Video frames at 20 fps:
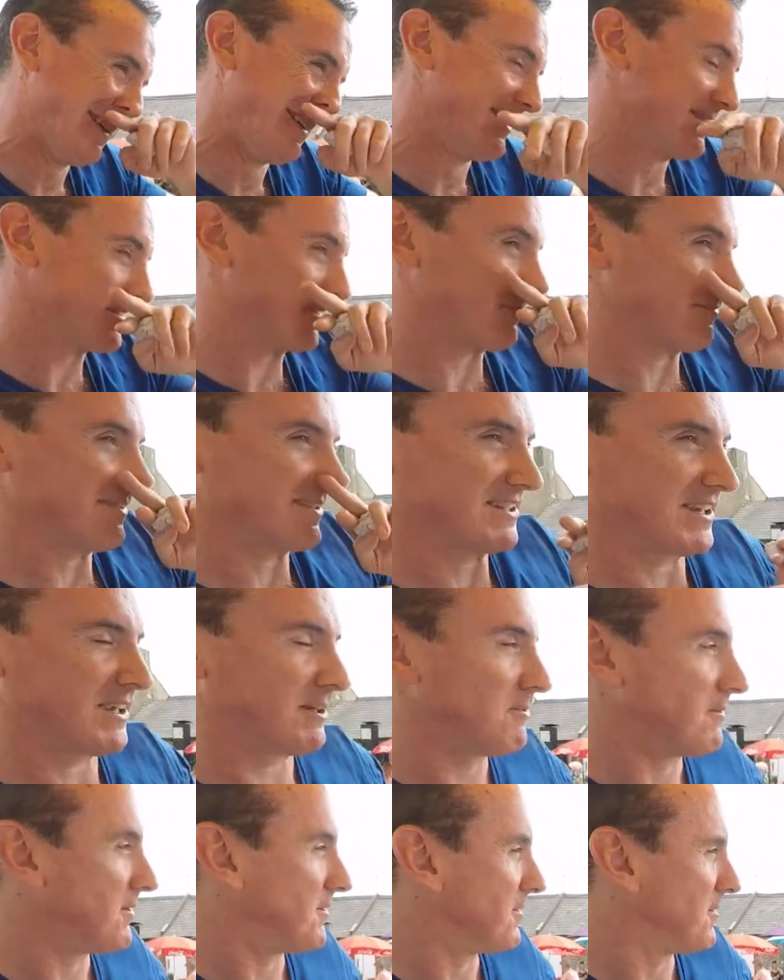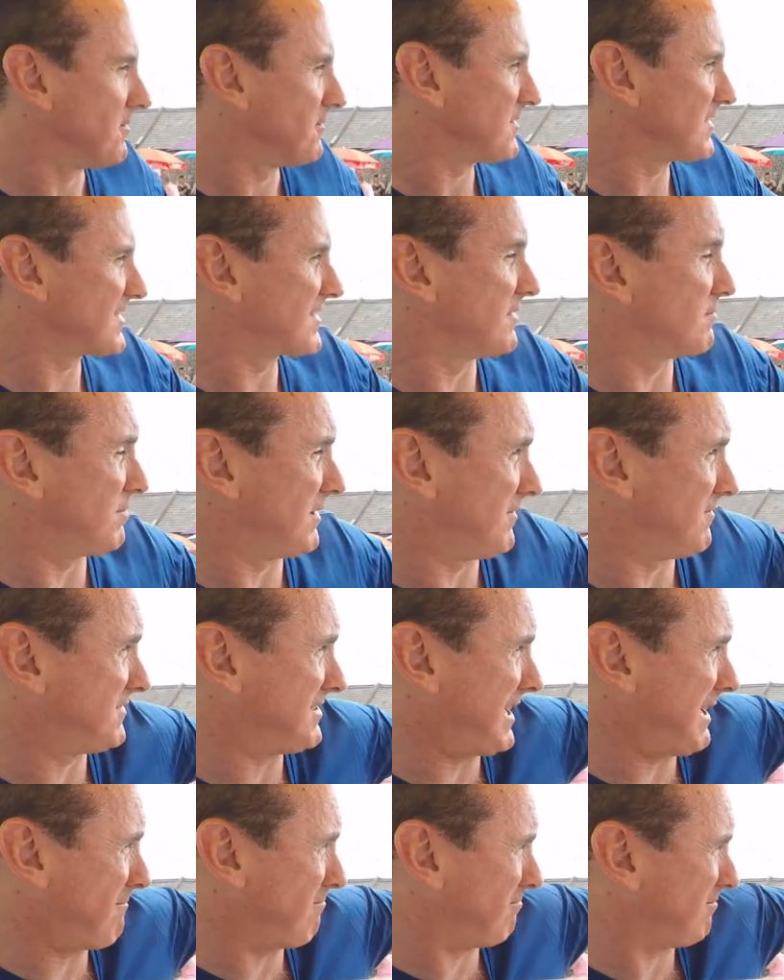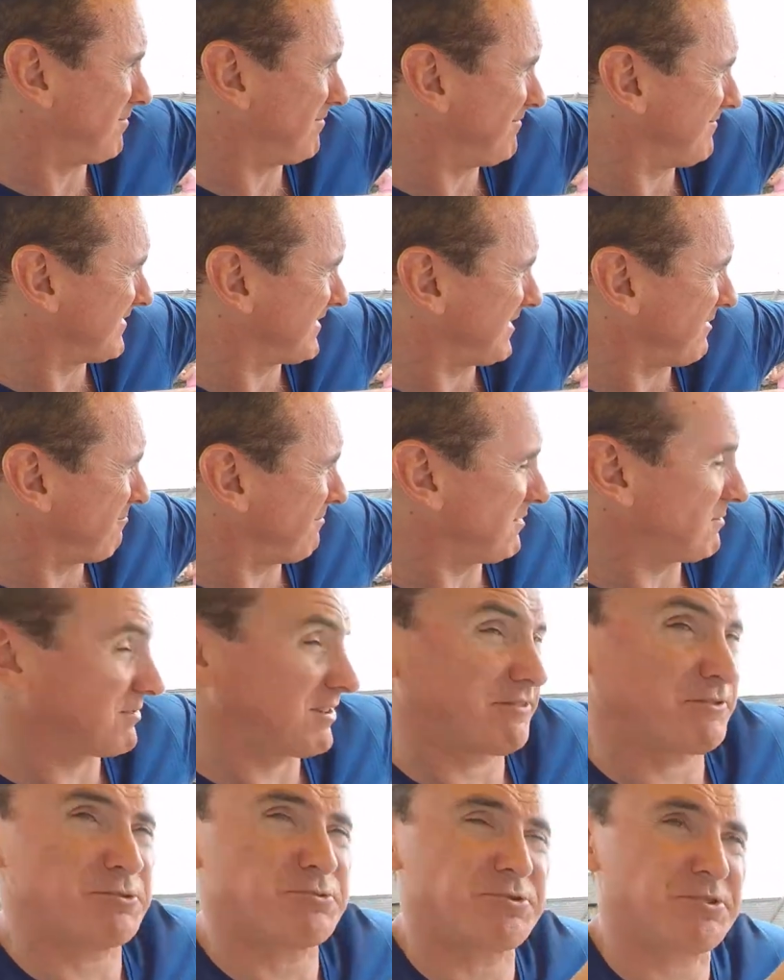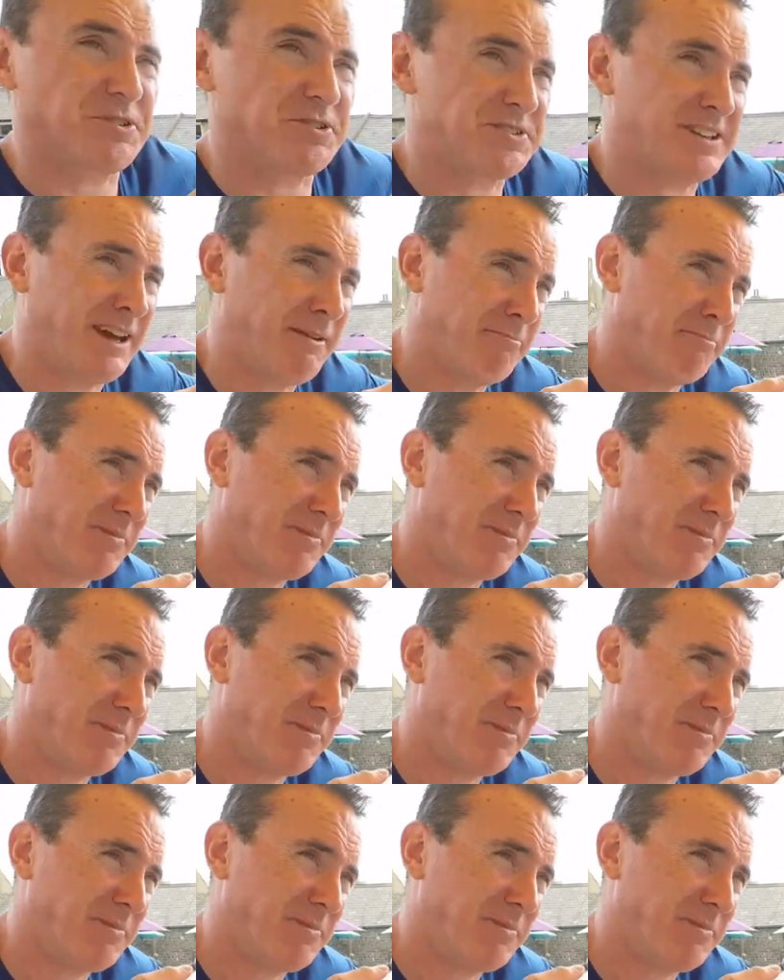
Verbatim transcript: So we're going, let's get a bit of damp. They've all got damp.